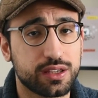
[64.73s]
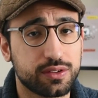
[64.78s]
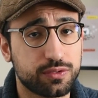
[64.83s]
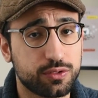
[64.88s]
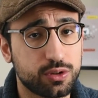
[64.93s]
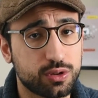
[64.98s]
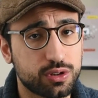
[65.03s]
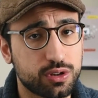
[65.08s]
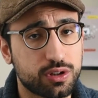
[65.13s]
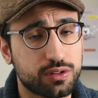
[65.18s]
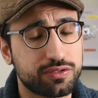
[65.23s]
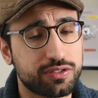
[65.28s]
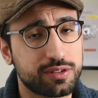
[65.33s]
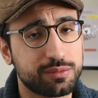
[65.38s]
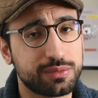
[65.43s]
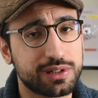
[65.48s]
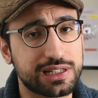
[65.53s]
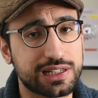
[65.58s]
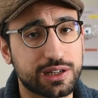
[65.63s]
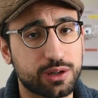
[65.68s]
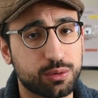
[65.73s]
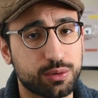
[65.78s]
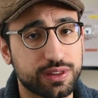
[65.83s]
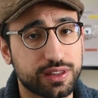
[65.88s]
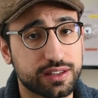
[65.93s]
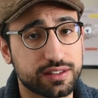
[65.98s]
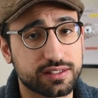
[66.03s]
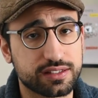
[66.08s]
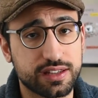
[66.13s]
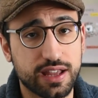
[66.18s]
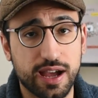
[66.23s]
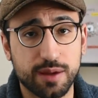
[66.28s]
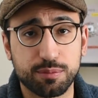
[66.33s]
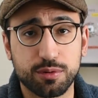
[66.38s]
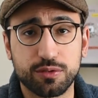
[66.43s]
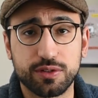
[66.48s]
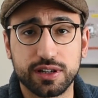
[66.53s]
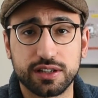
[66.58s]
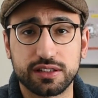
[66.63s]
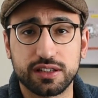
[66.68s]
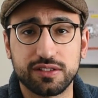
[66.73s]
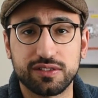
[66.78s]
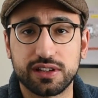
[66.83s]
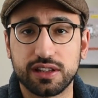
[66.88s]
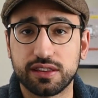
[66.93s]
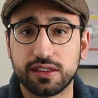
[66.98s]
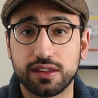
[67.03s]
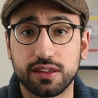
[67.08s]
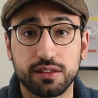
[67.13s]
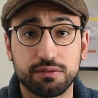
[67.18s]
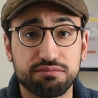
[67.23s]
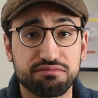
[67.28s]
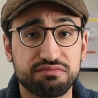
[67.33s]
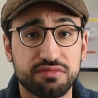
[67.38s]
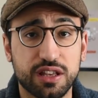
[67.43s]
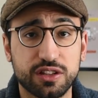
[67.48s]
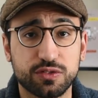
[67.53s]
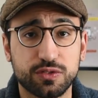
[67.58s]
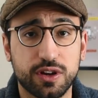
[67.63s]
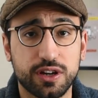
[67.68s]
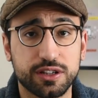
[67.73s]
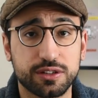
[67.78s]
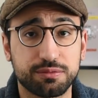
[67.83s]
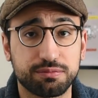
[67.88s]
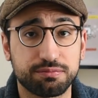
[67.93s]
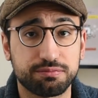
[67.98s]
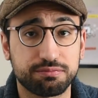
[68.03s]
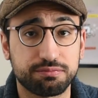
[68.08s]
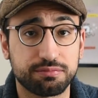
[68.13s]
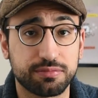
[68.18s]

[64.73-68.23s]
If you're not familiar with this type of activity, that's fine.